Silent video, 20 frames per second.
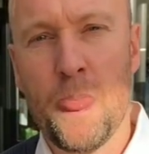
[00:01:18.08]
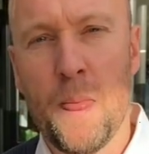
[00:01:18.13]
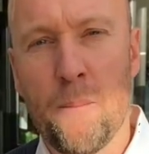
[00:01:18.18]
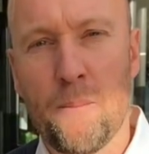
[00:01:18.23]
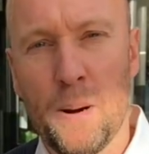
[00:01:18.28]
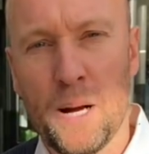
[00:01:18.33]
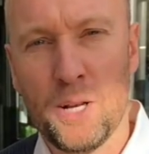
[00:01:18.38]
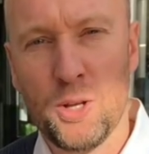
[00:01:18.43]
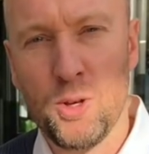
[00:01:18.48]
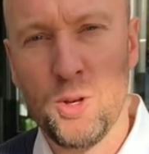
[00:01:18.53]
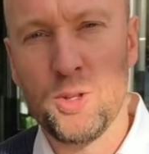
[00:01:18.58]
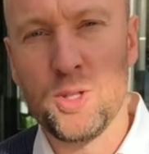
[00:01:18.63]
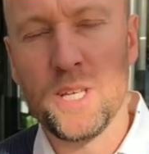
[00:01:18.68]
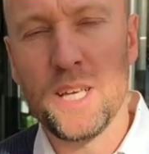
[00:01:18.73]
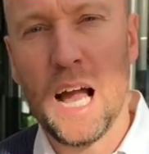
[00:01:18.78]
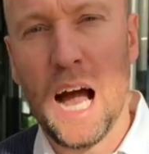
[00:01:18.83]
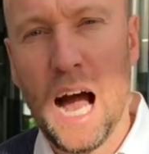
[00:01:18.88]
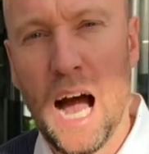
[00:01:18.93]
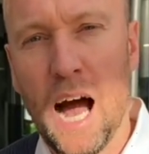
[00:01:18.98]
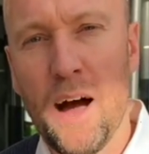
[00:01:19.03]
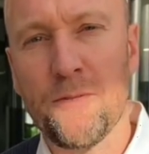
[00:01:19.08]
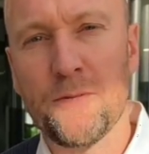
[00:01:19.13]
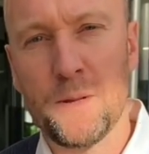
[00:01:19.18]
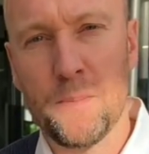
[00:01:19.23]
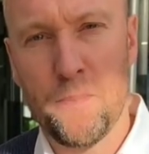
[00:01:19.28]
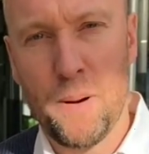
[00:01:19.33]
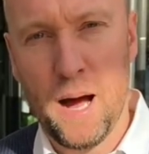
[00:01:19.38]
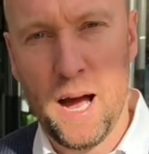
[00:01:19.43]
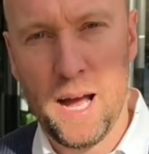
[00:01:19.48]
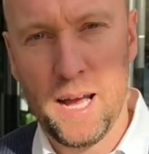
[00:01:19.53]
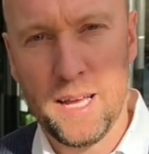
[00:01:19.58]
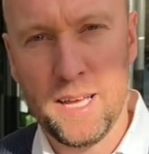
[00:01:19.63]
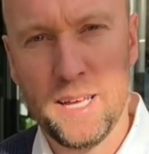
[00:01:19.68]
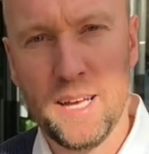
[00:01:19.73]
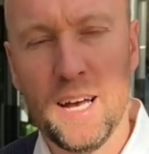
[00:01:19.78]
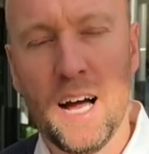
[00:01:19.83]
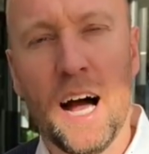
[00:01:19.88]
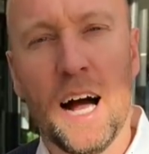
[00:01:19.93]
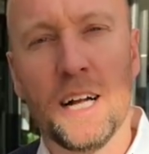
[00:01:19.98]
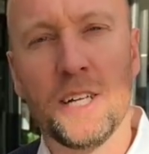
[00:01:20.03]
But using Afterpay
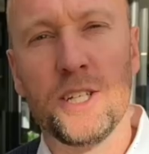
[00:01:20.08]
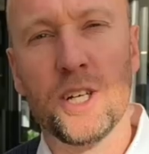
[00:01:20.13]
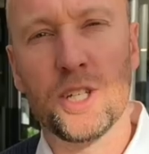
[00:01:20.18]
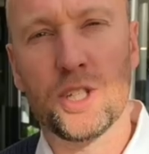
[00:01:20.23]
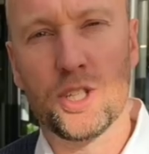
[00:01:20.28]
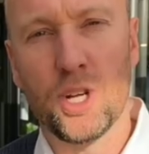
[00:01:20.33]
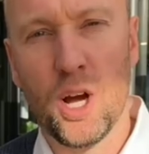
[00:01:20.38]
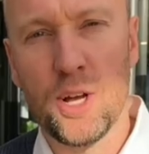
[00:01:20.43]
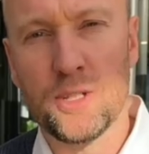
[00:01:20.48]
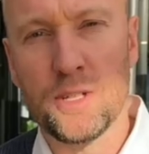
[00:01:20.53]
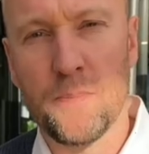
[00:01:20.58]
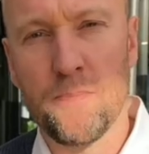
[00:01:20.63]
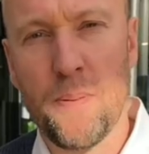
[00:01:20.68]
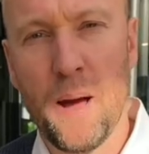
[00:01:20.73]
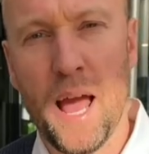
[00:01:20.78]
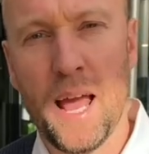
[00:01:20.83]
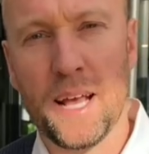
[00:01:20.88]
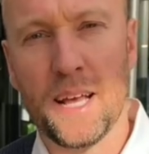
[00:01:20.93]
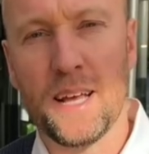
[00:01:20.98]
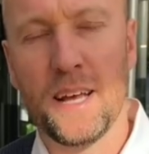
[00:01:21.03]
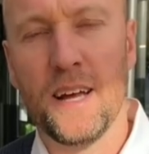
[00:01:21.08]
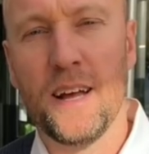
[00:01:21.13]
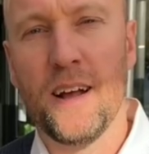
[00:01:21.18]
just shows the bank